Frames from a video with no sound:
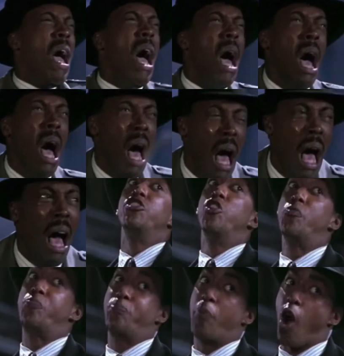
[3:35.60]
a
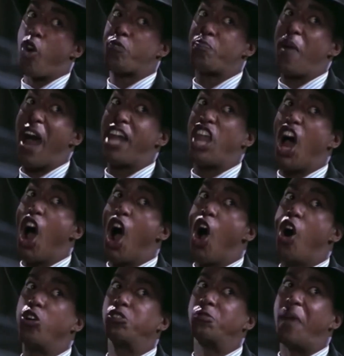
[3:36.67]
rival
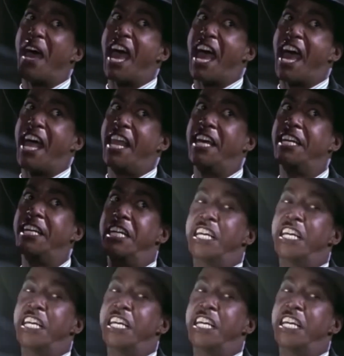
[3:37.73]
faction. Well,